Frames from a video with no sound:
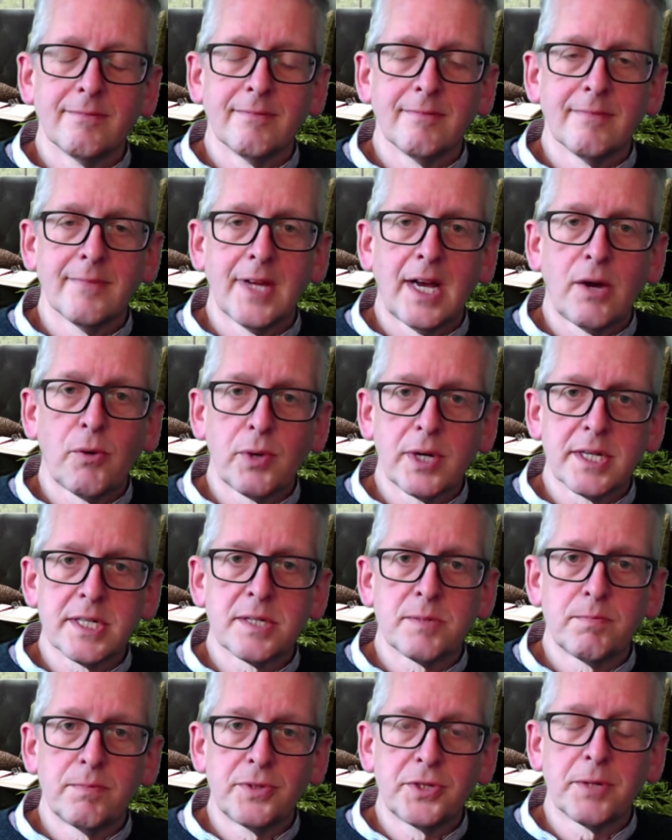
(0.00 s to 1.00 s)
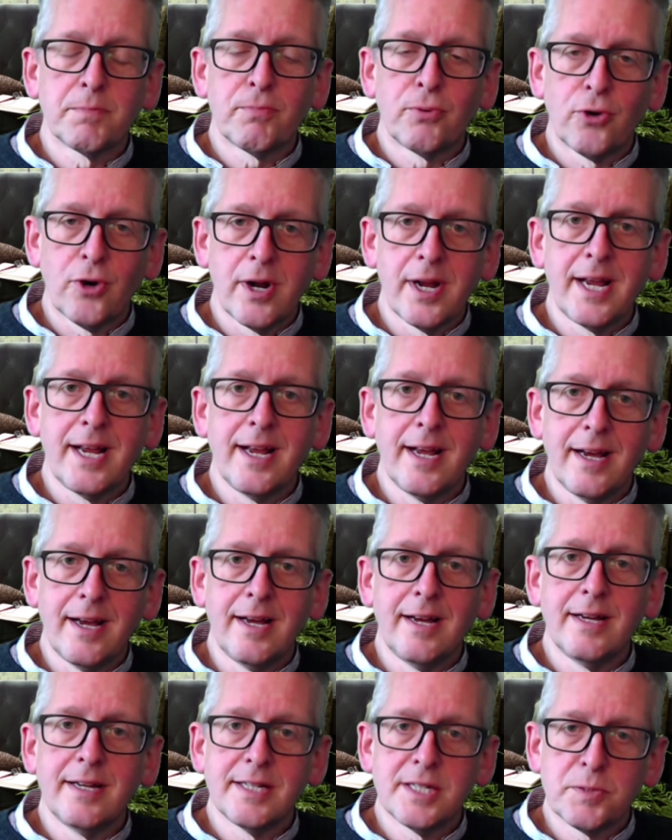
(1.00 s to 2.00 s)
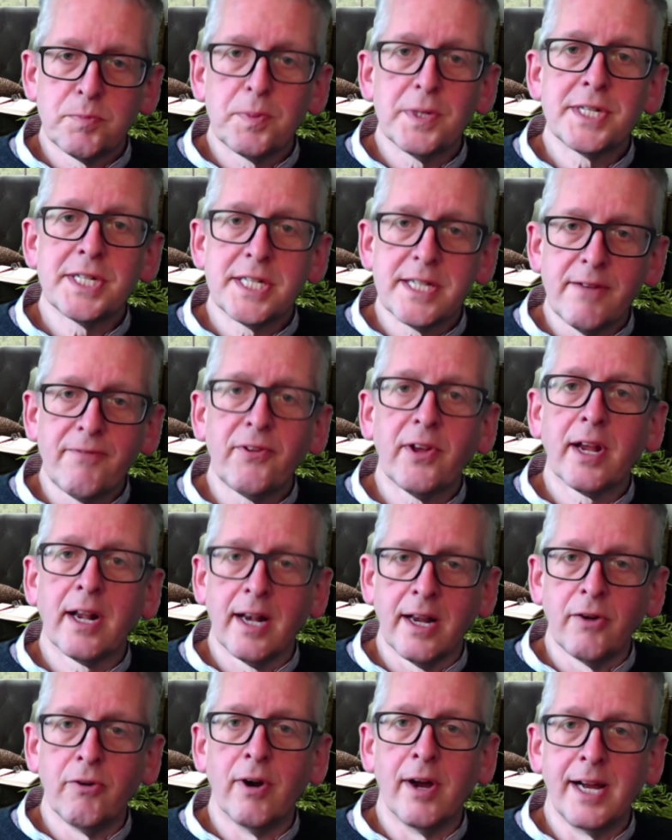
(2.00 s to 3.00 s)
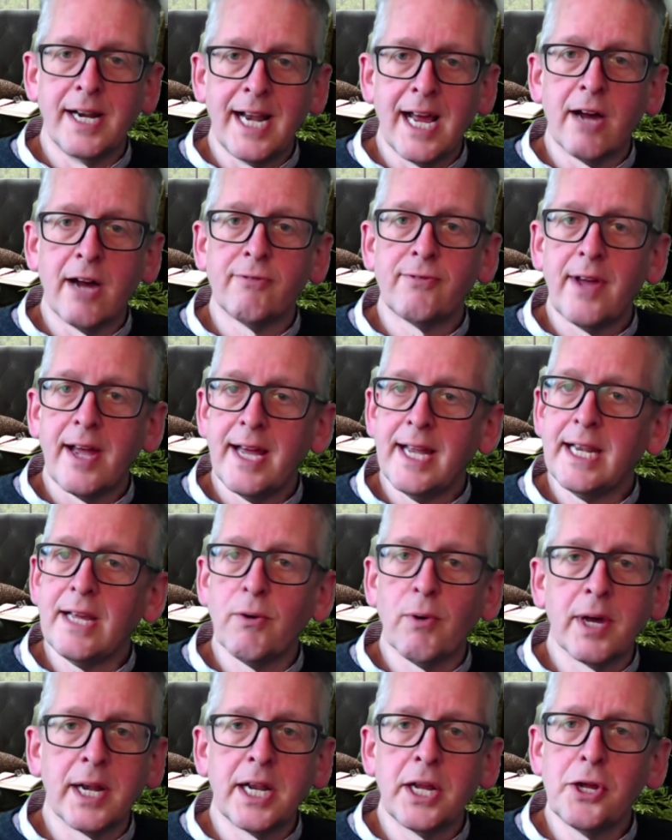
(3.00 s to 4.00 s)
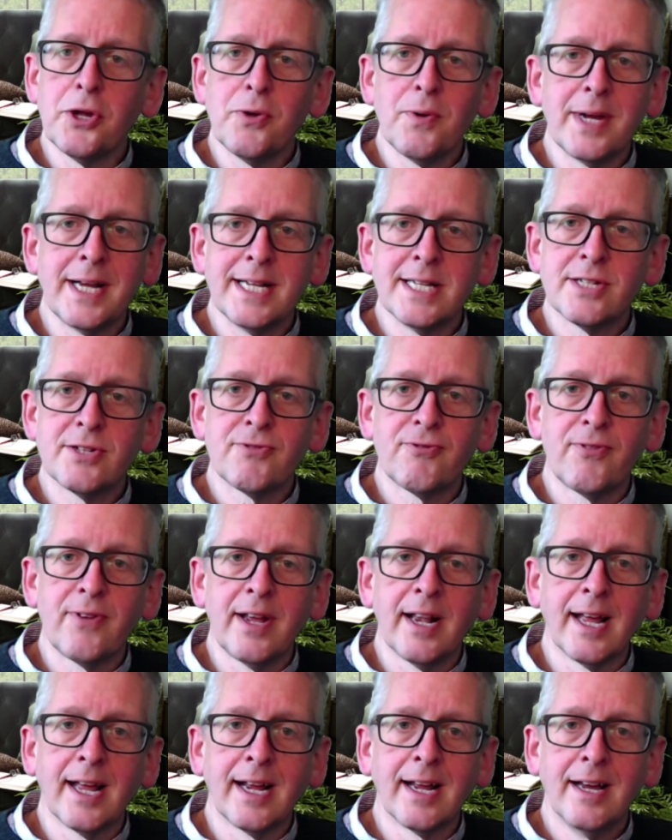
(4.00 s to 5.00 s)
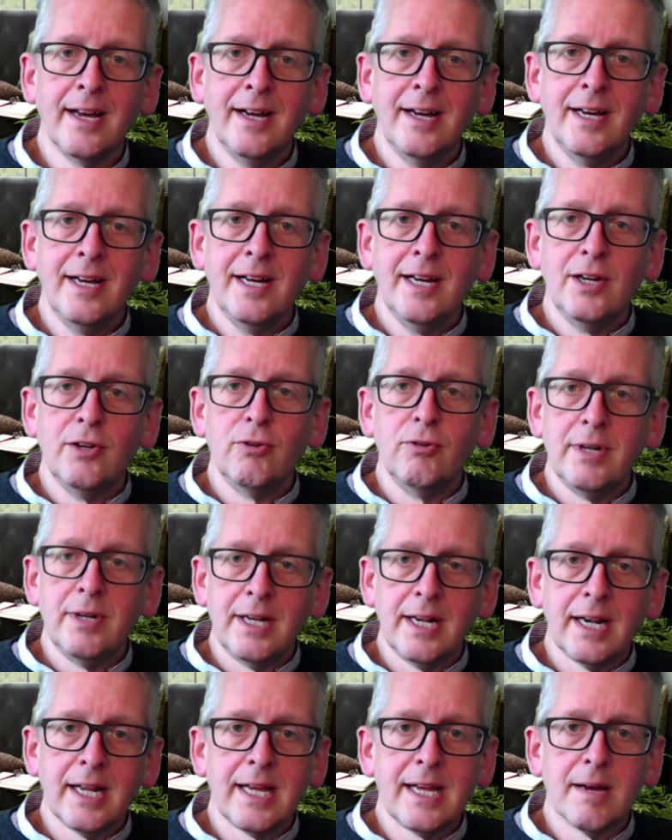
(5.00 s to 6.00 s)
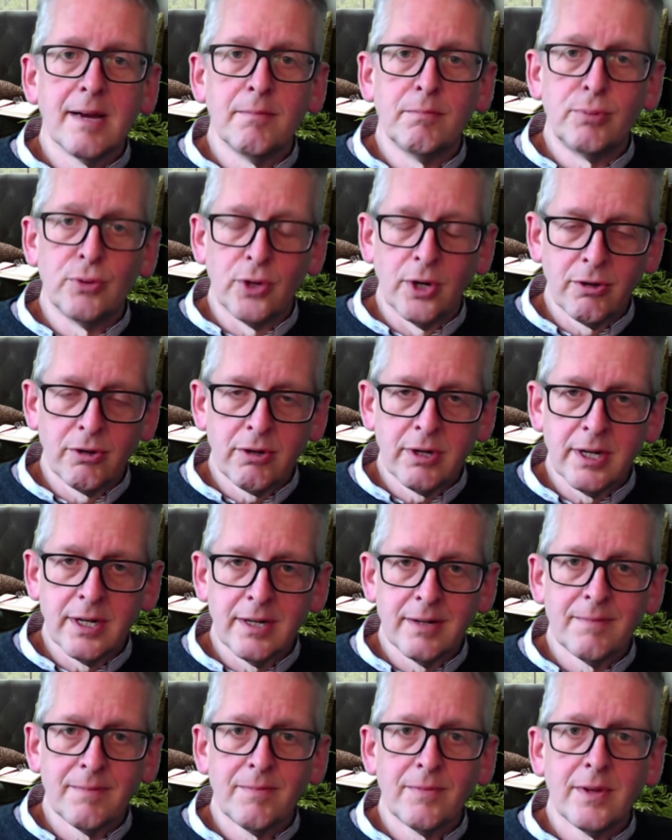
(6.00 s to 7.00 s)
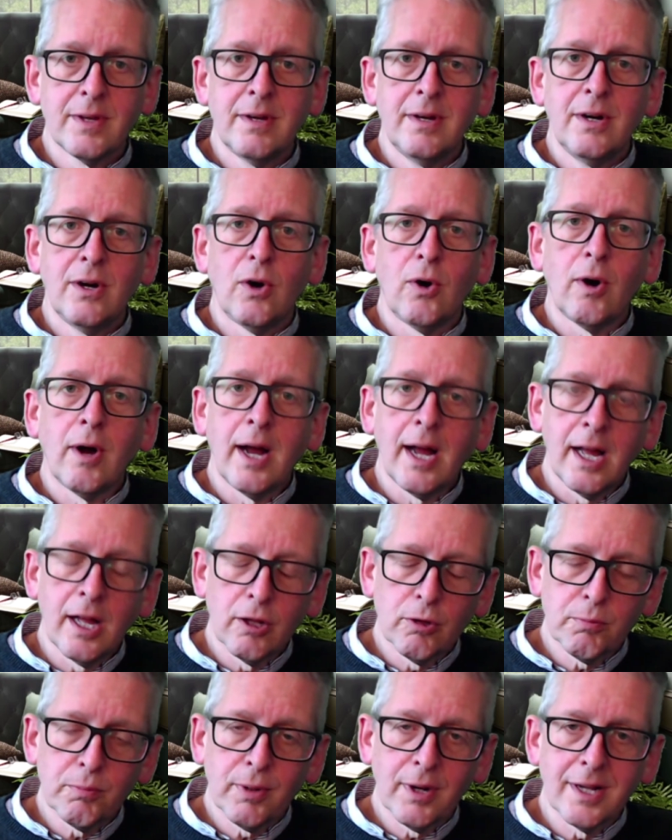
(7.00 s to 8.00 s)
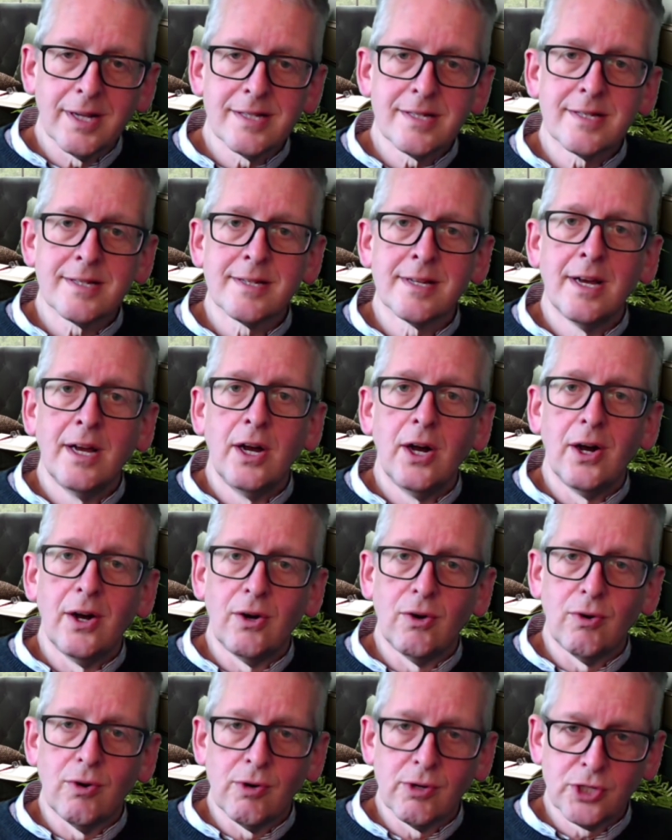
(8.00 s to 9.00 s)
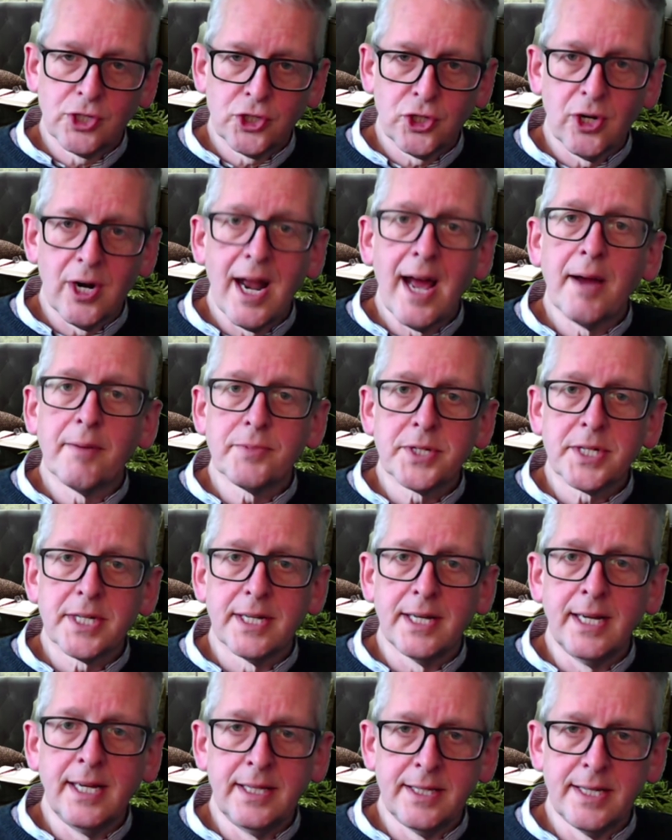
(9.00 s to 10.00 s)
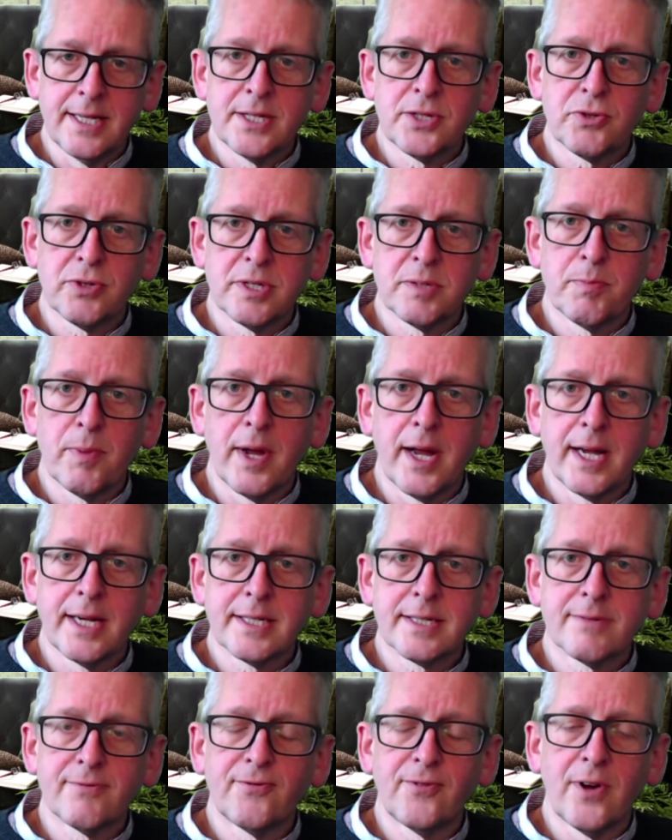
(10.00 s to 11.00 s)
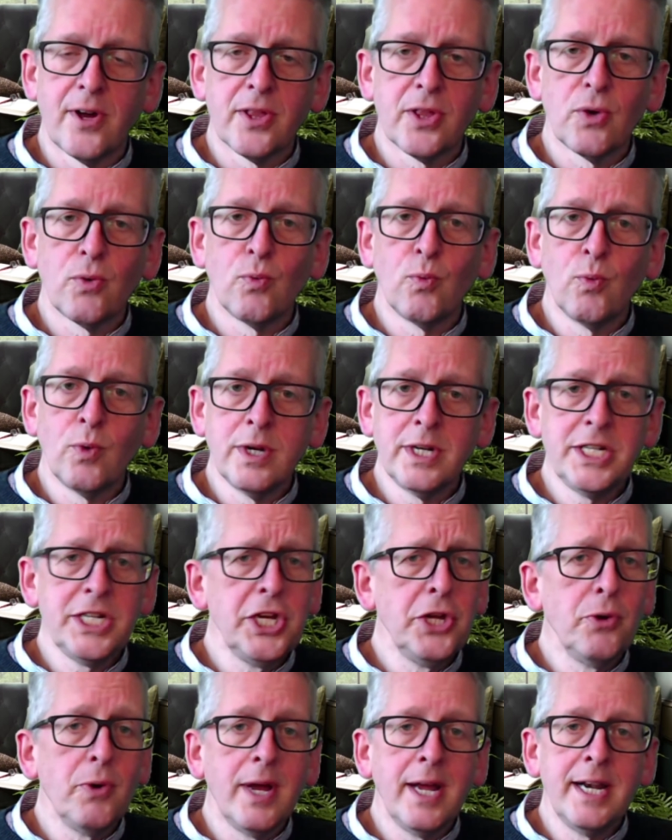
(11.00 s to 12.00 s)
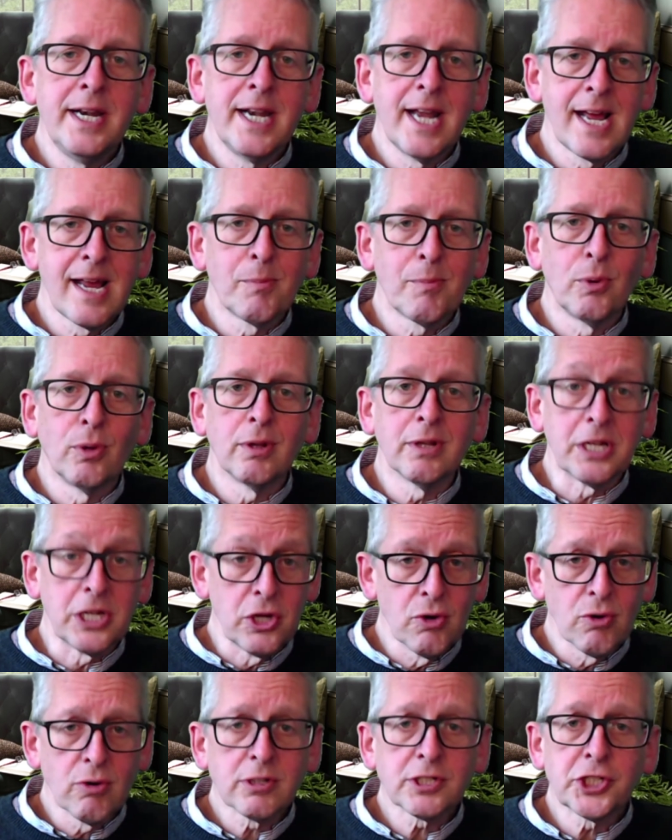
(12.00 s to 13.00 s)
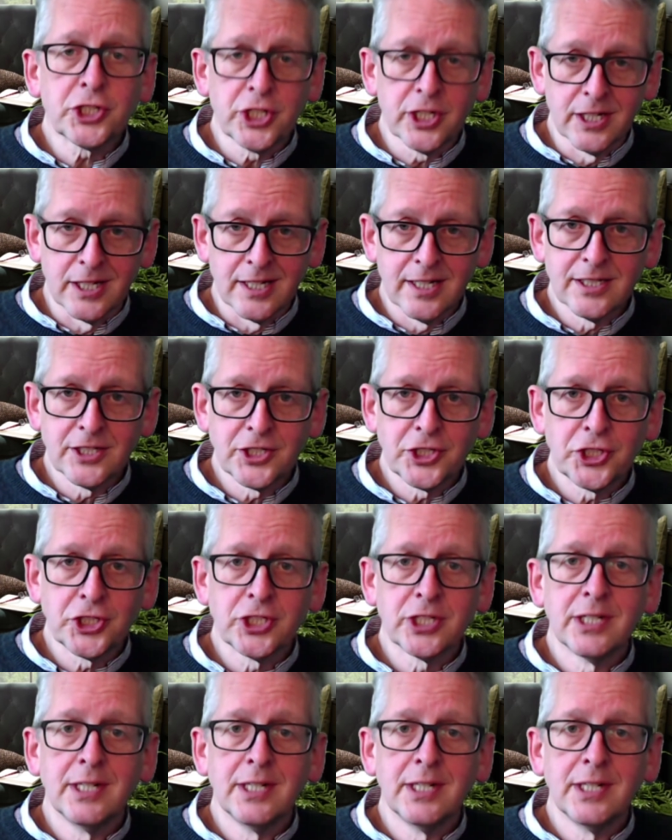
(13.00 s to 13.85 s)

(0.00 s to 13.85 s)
I want to pray specifically right now for anyone who is feeling really broken or helpless or trapped in this respect. Father, would you enable your church